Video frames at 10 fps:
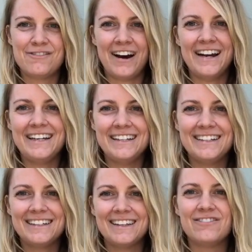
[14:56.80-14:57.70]
fighting
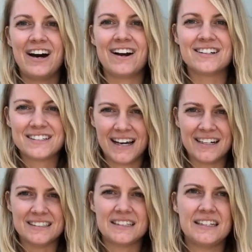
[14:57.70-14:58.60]
the virus that
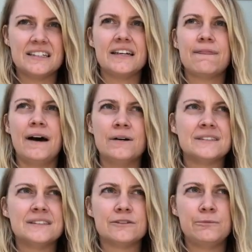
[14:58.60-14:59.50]
is killing
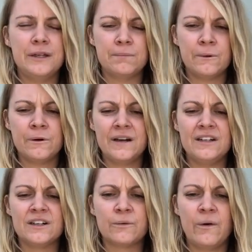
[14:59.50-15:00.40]
thousands of people and
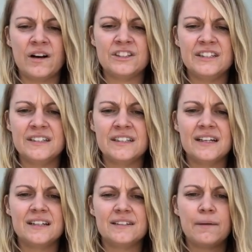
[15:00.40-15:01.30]
you're watching
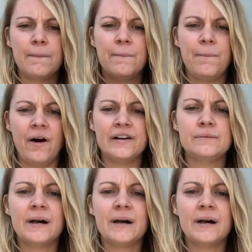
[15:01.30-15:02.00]
body